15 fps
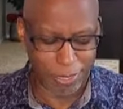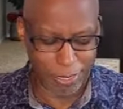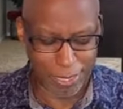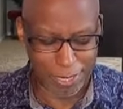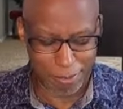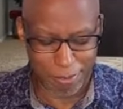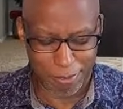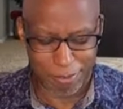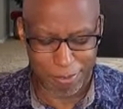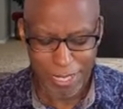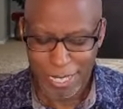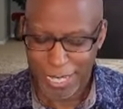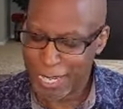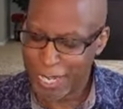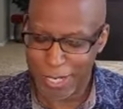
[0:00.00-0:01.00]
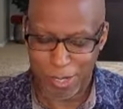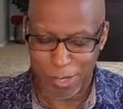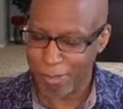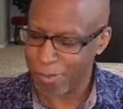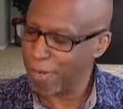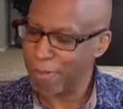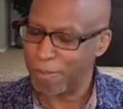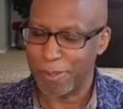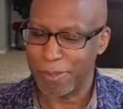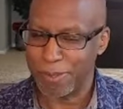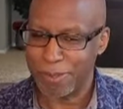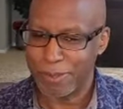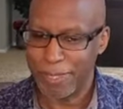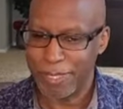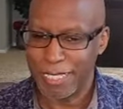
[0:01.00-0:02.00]
believe yes. and tremble.
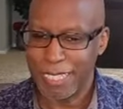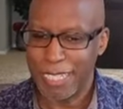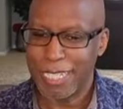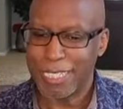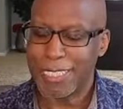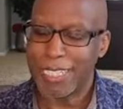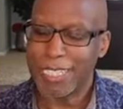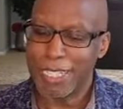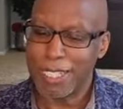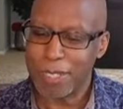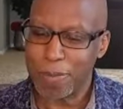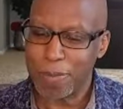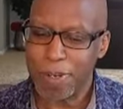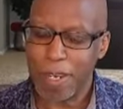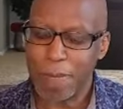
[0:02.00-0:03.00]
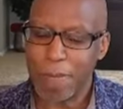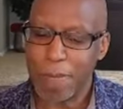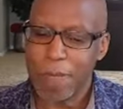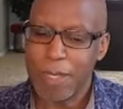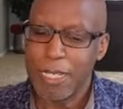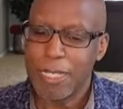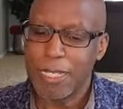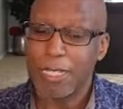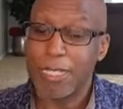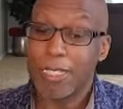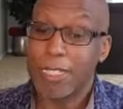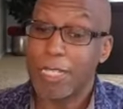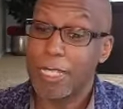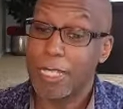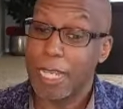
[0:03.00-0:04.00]
Mm-hmm. And see, here's the problem. It,
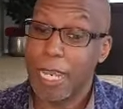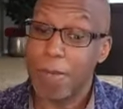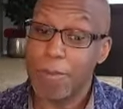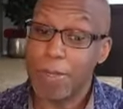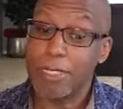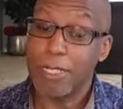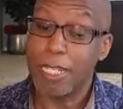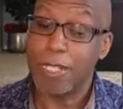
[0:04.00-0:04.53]
how many